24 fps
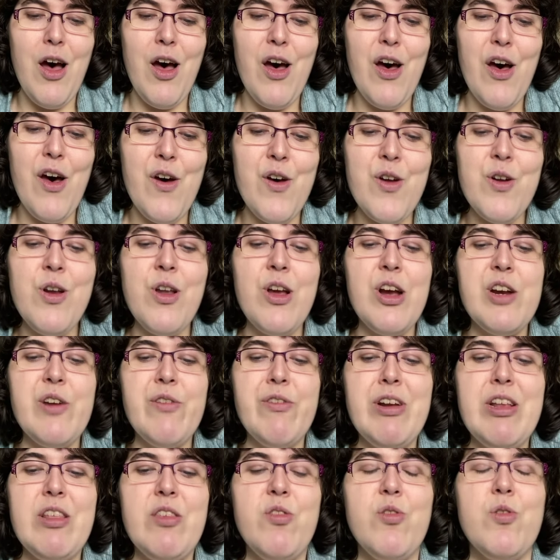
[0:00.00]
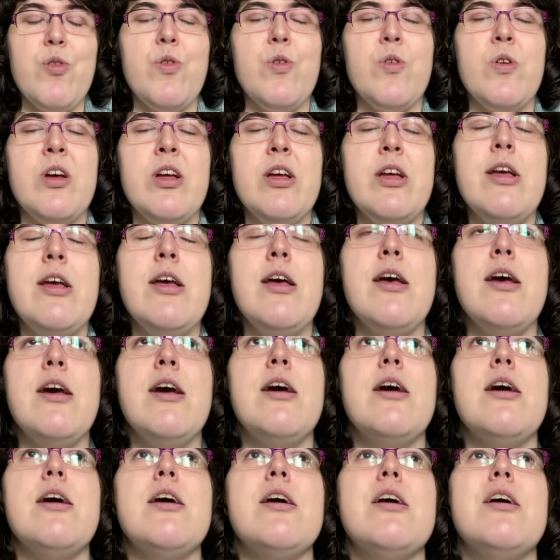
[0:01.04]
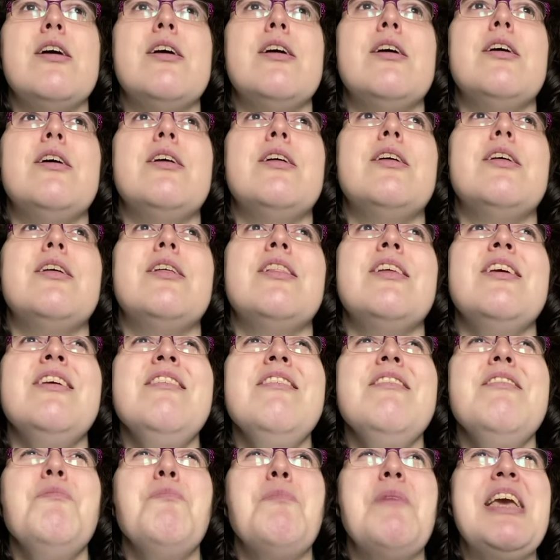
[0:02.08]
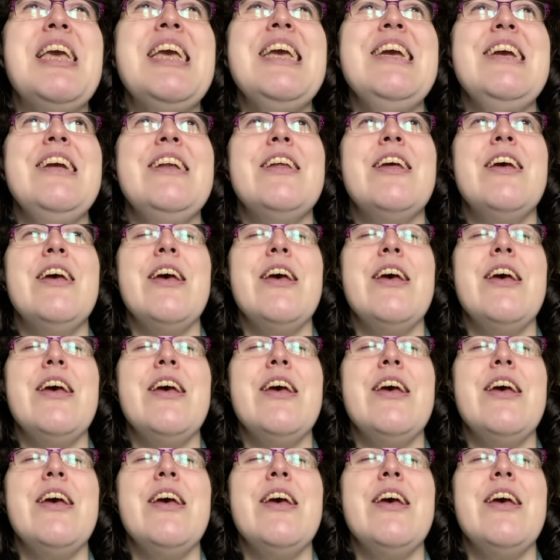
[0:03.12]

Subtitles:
Online or in store? This is mean.